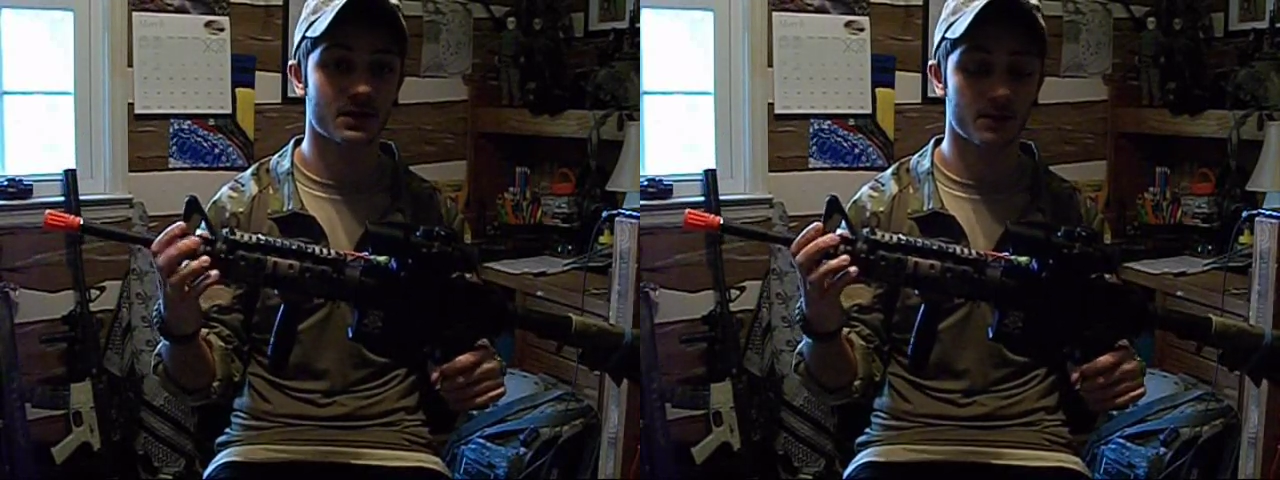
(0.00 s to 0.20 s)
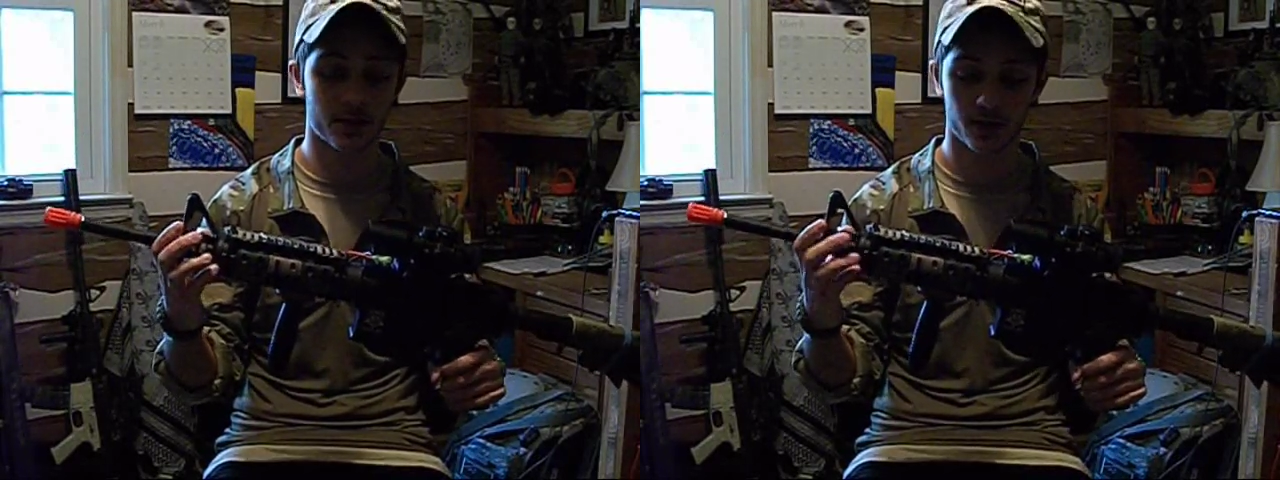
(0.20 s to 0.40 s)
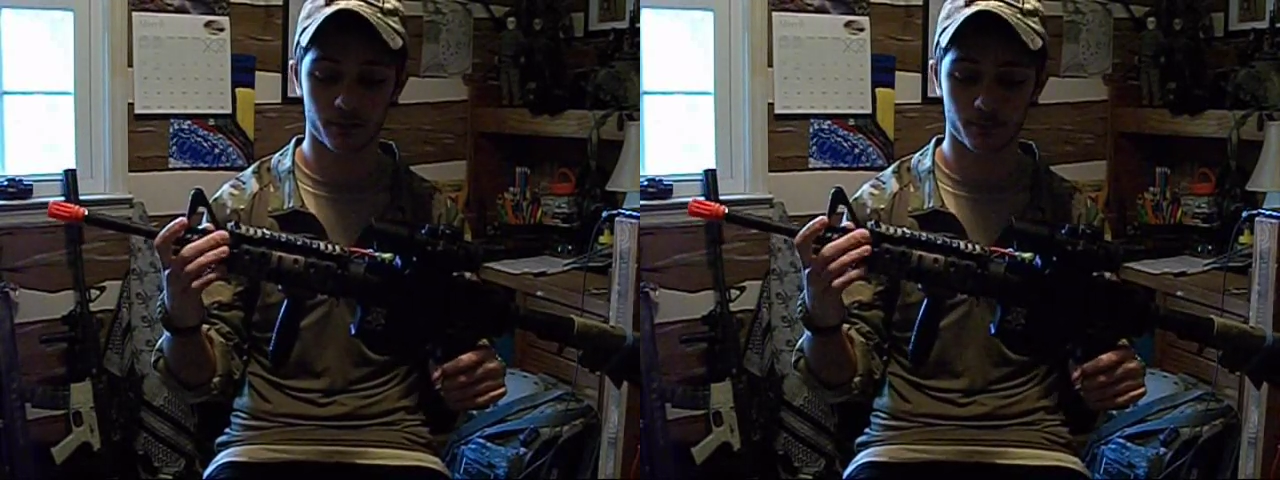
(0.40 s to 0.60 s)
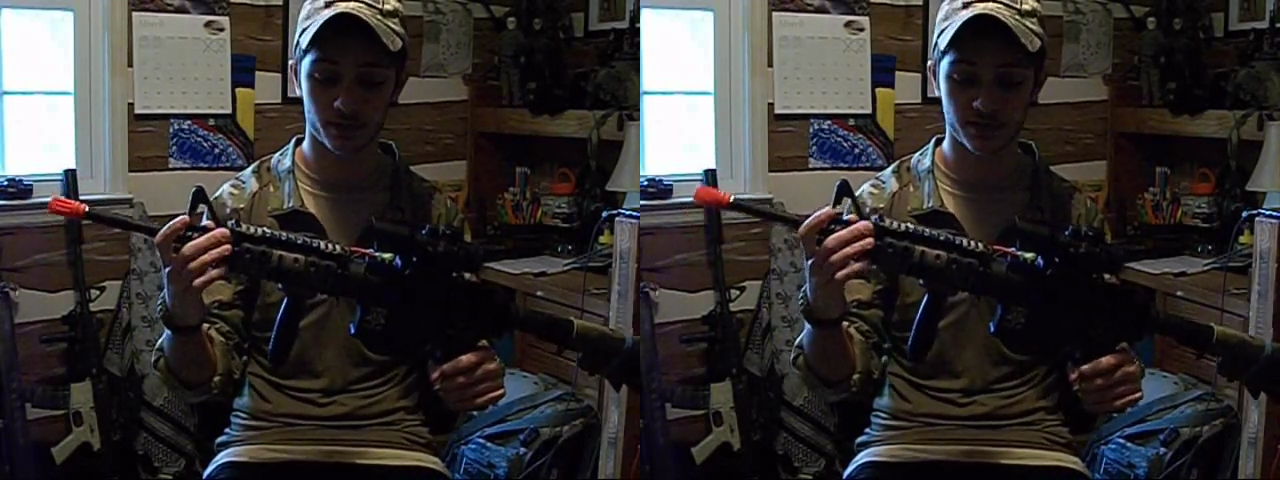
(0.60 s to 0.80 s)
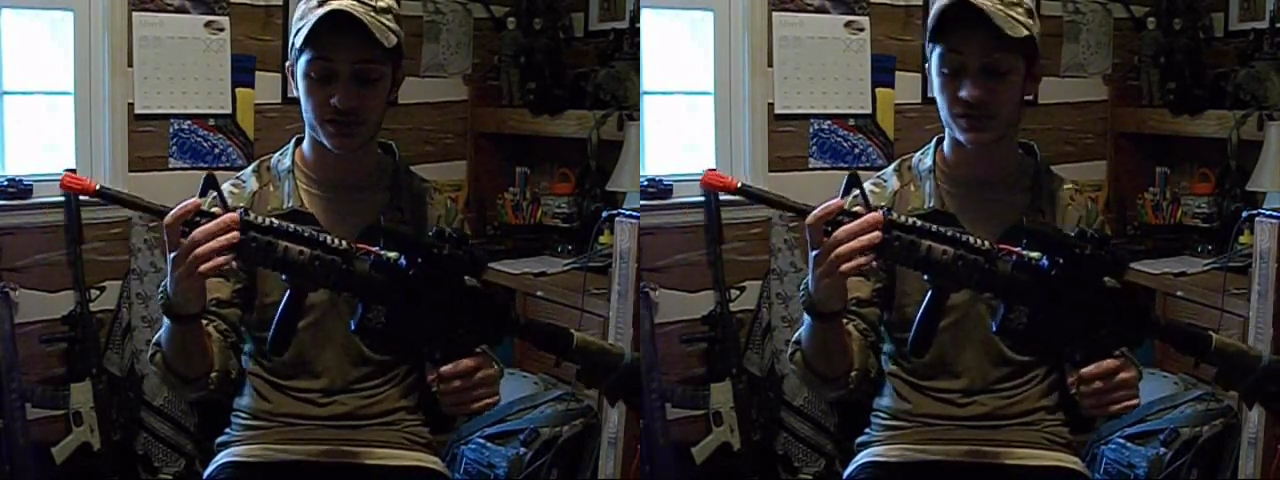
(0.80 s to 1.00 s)
But
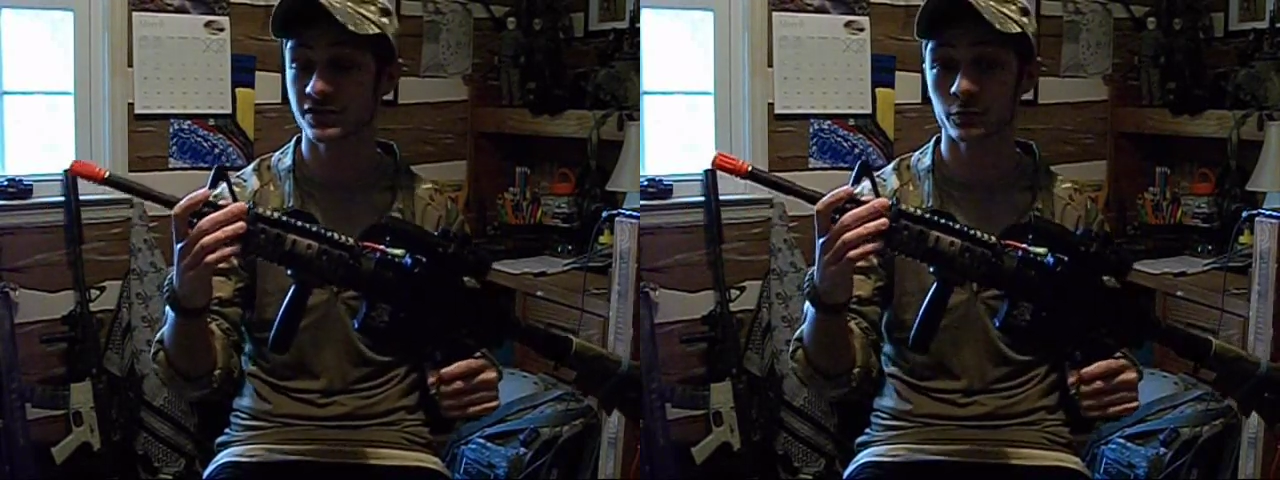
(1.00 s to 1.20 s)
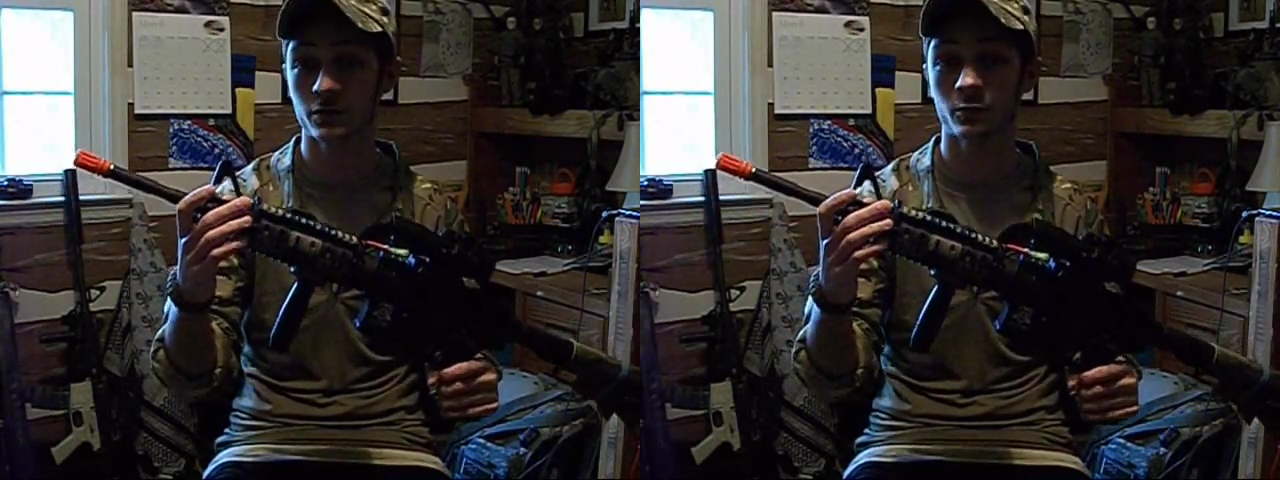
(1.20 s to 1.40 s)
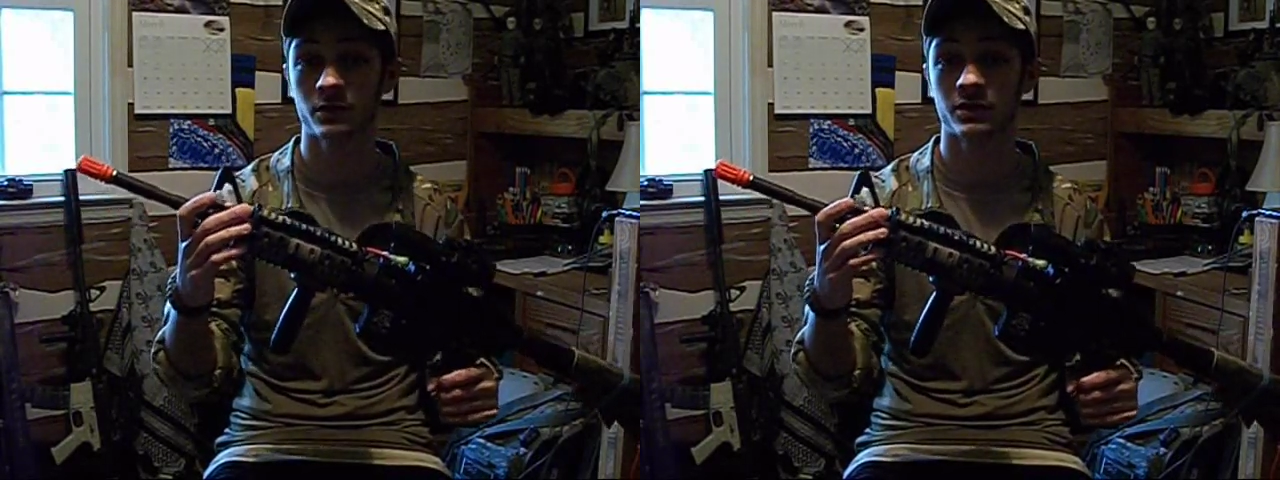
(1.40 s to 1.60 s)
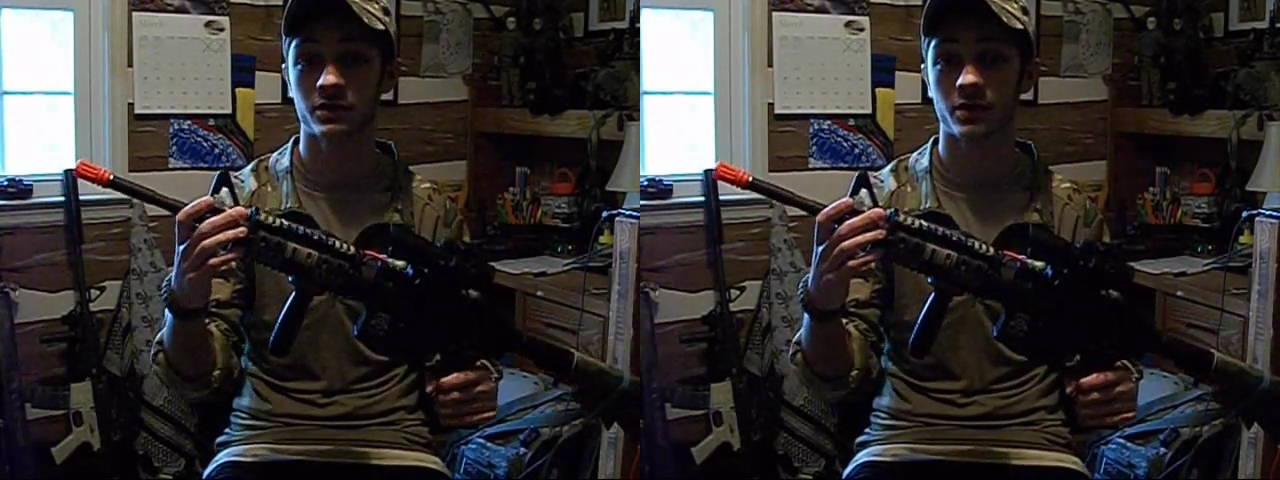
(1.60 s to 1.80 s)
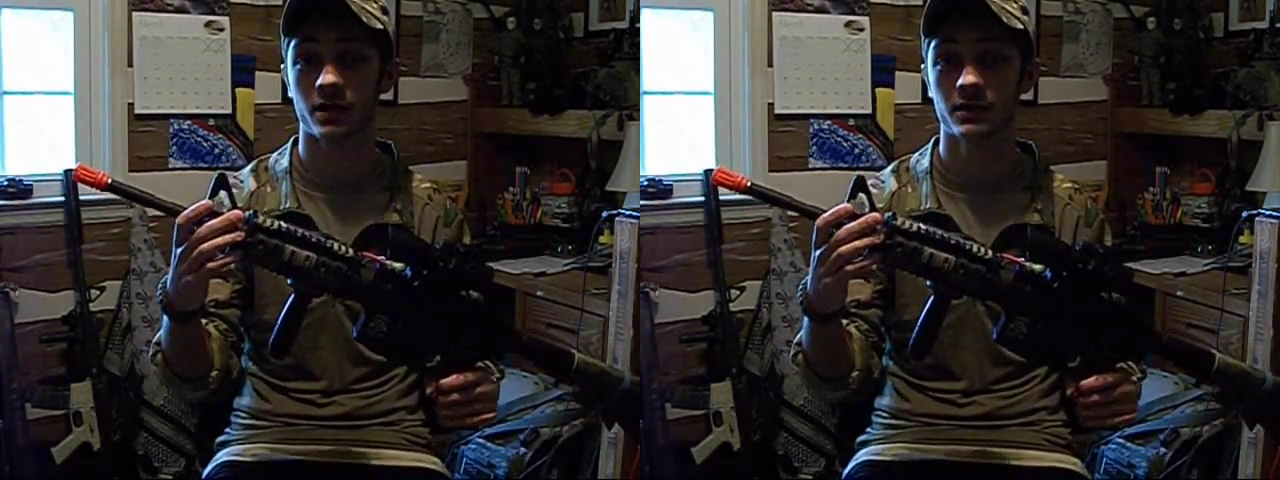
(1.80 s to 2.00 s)
it's still a really good
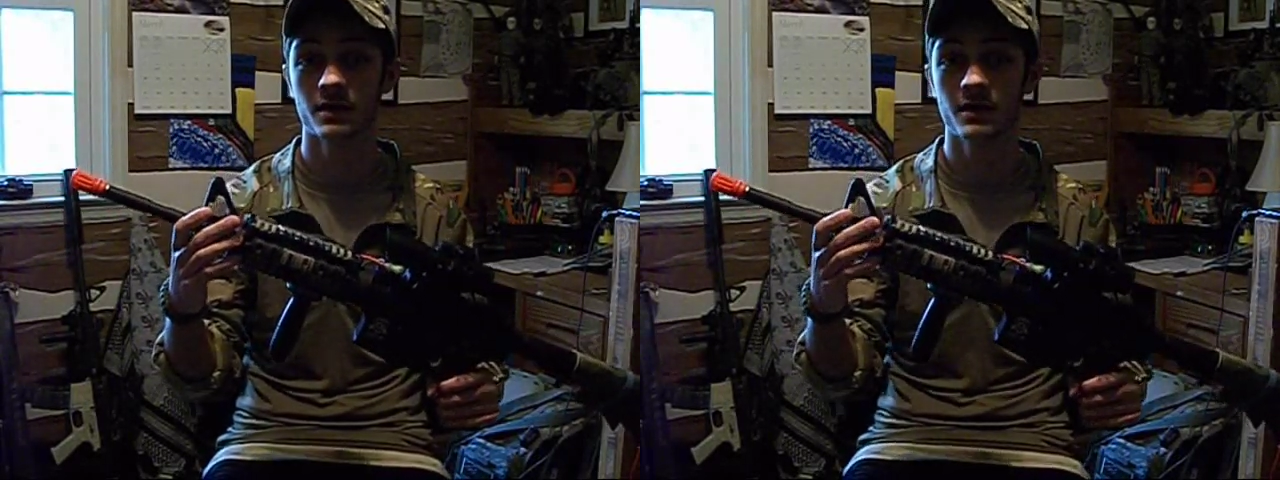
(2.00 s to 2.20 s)
gun.